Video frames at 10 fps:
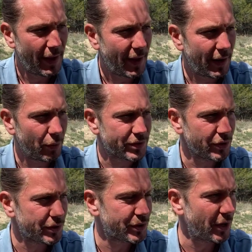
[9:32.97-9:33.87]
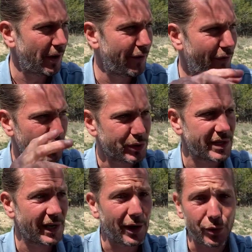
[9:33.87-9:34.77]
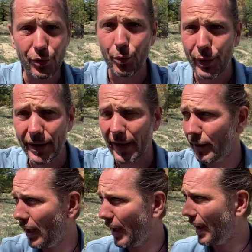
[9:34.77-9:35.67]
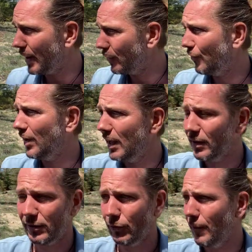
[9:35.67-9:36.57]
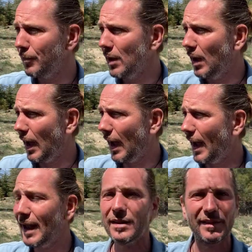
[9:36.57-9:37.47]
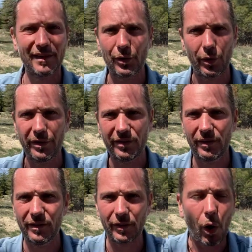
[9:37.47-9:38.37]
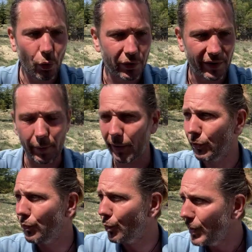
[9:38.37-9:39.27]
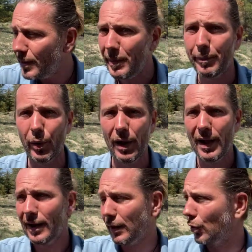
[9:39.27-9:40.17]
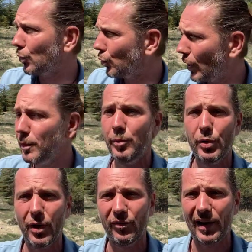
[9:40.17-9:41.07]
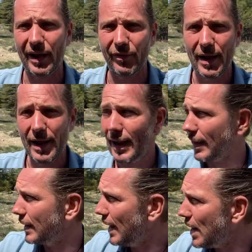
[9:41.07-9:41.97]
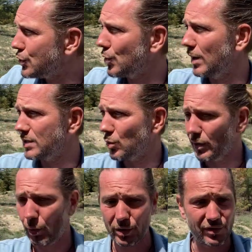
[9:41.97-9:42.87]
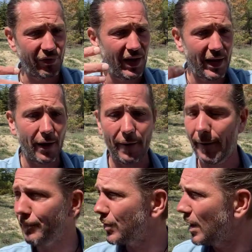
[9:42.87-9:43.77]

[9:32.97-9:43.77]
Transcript: and I was not focusing. I could read. I had the feeling to. I had synchronicities all the time. I could read people, like a great book of life, like nature and so on. I was feeling the